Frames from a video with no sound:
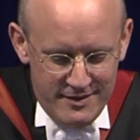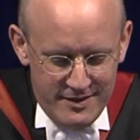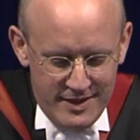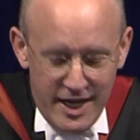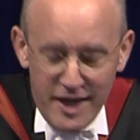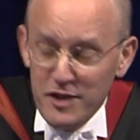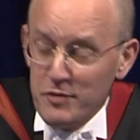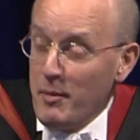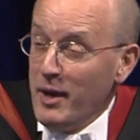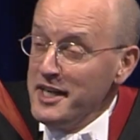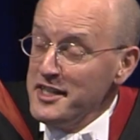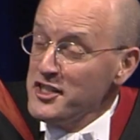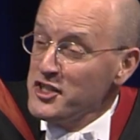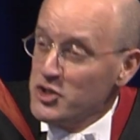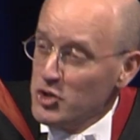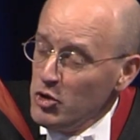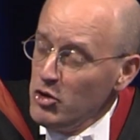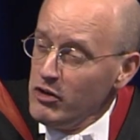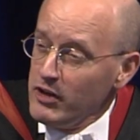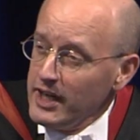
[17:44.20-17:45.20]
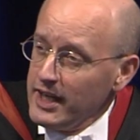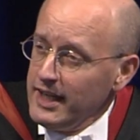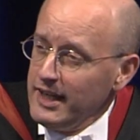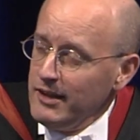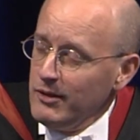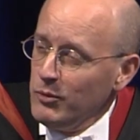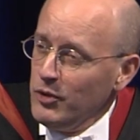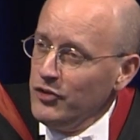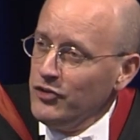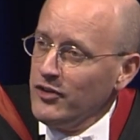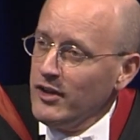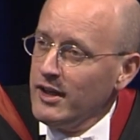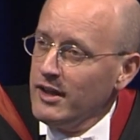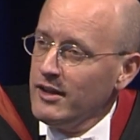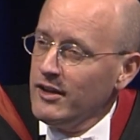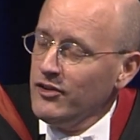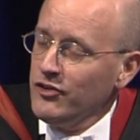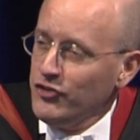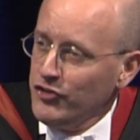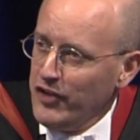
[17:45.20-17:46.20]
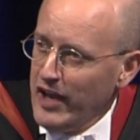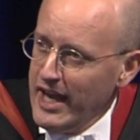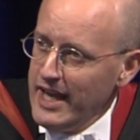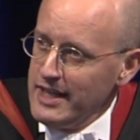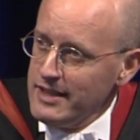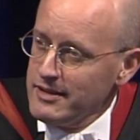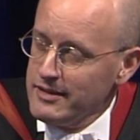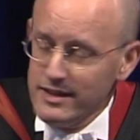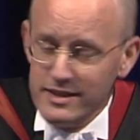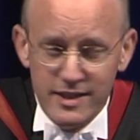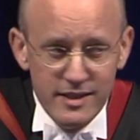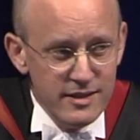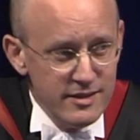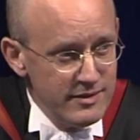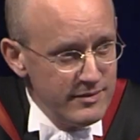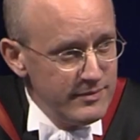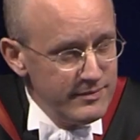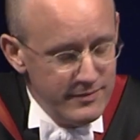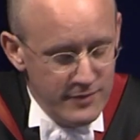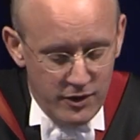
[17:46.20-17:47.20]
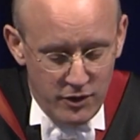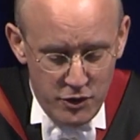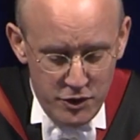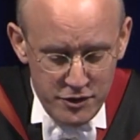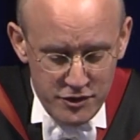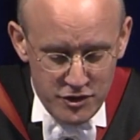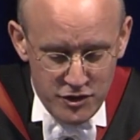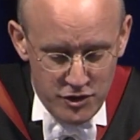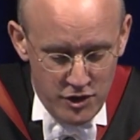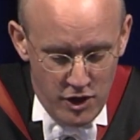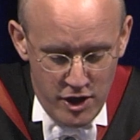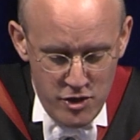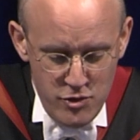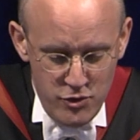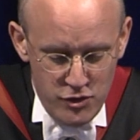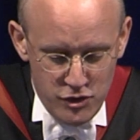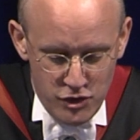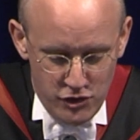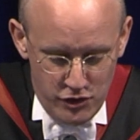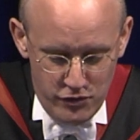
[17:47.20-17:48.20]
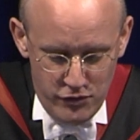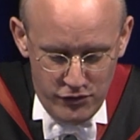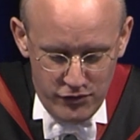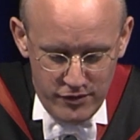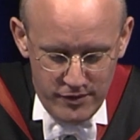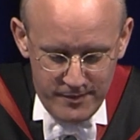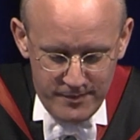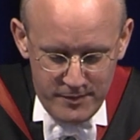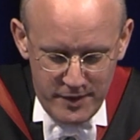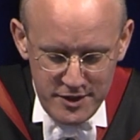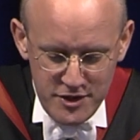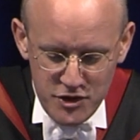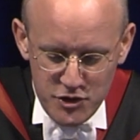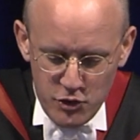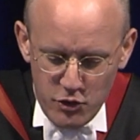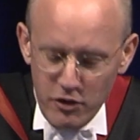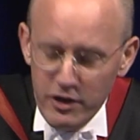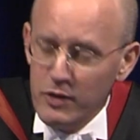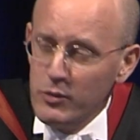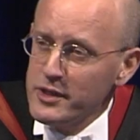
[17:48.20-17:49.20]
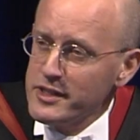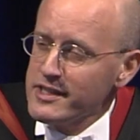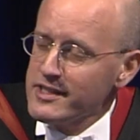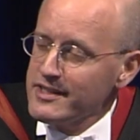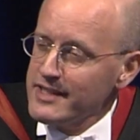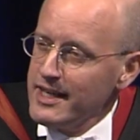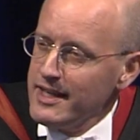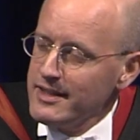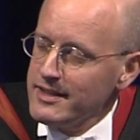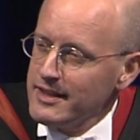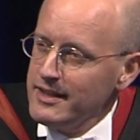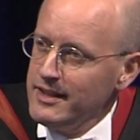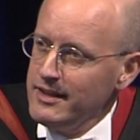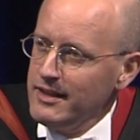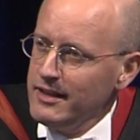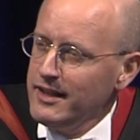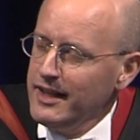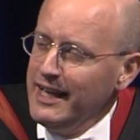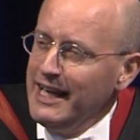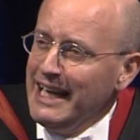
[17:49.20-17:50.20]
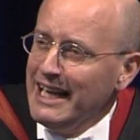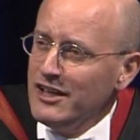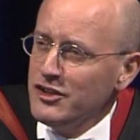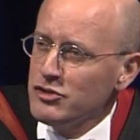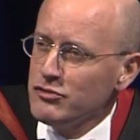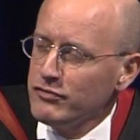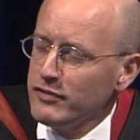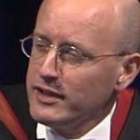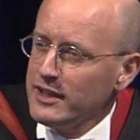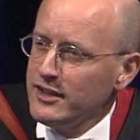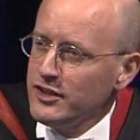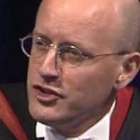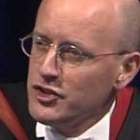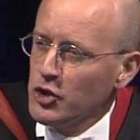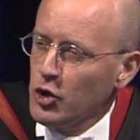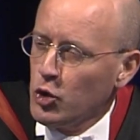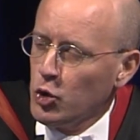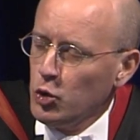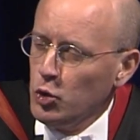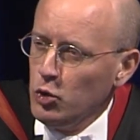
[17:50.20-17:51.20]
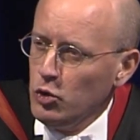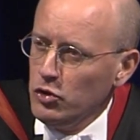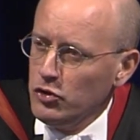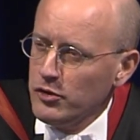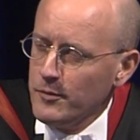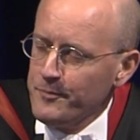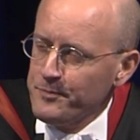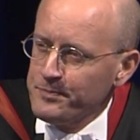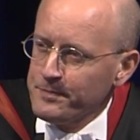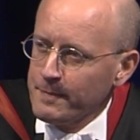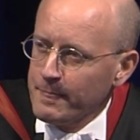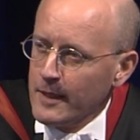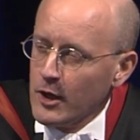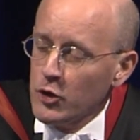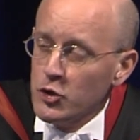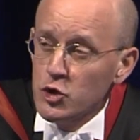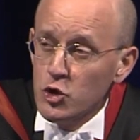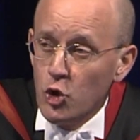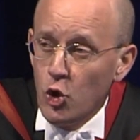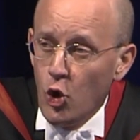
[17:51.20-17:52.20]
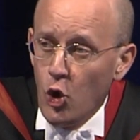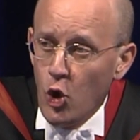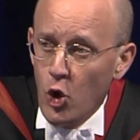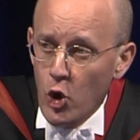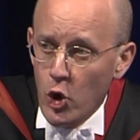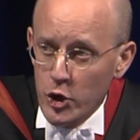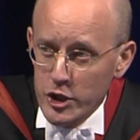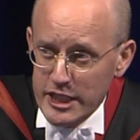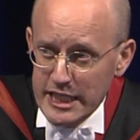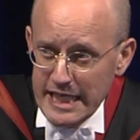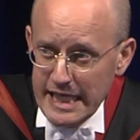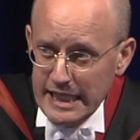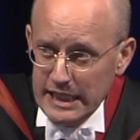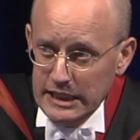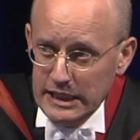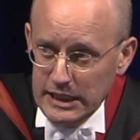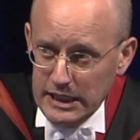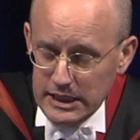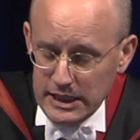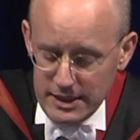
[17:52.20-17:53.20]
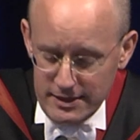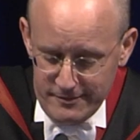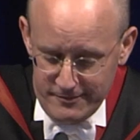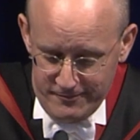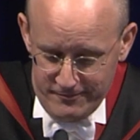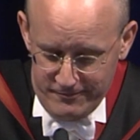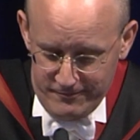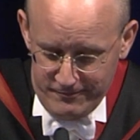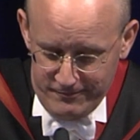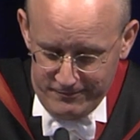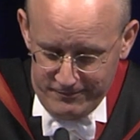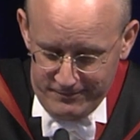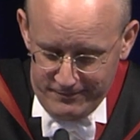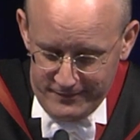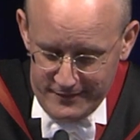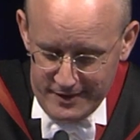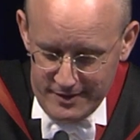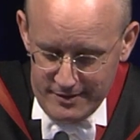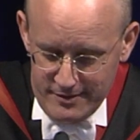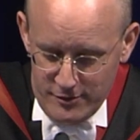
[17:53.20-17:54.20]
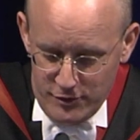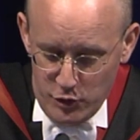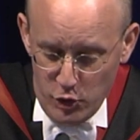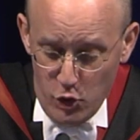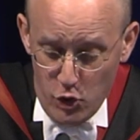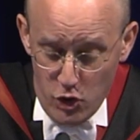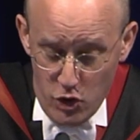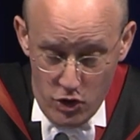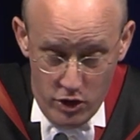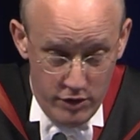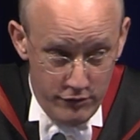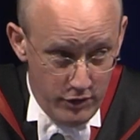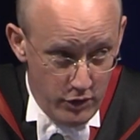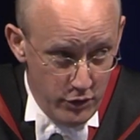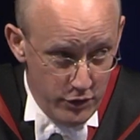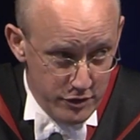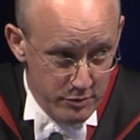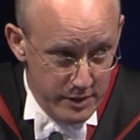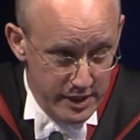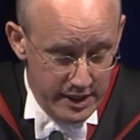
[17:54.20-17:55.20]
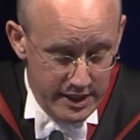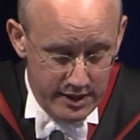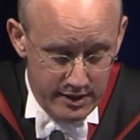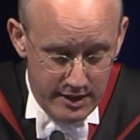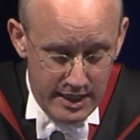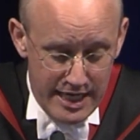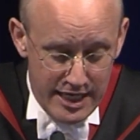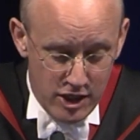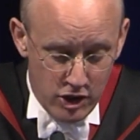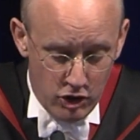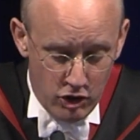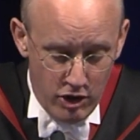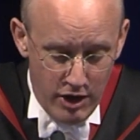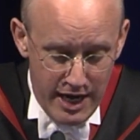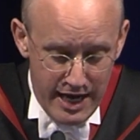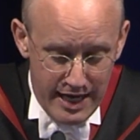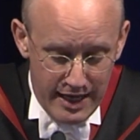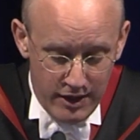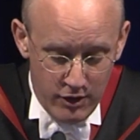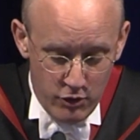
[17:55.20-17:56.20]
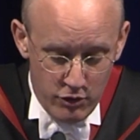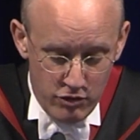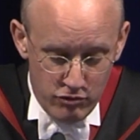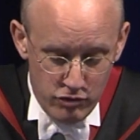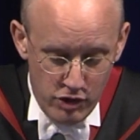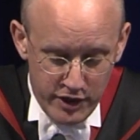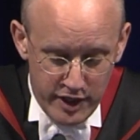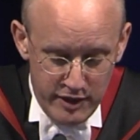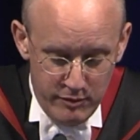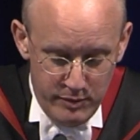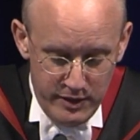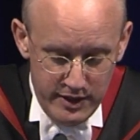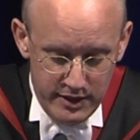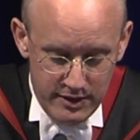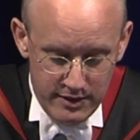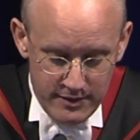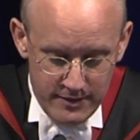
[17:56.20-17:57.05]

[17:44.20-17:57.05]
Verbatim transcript: And my story was set, this is God's own truth, my story was set in an English village called Tordale. Tor, of course, meaning a crag or a rocky peak.